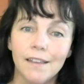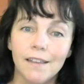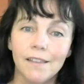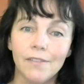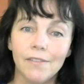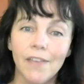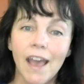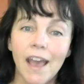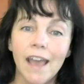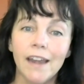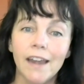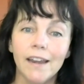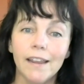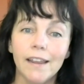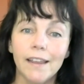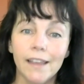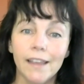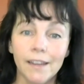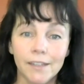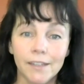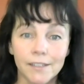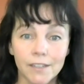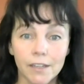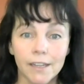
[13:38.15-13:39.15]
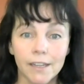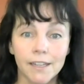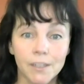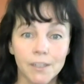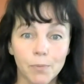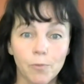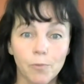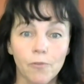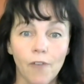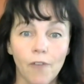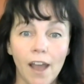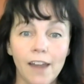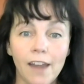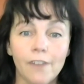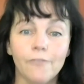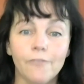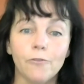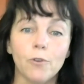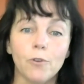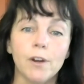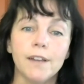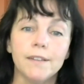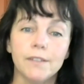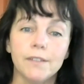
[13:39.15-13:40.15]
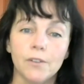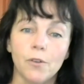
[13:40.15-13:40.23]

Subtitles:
that it's provided for us.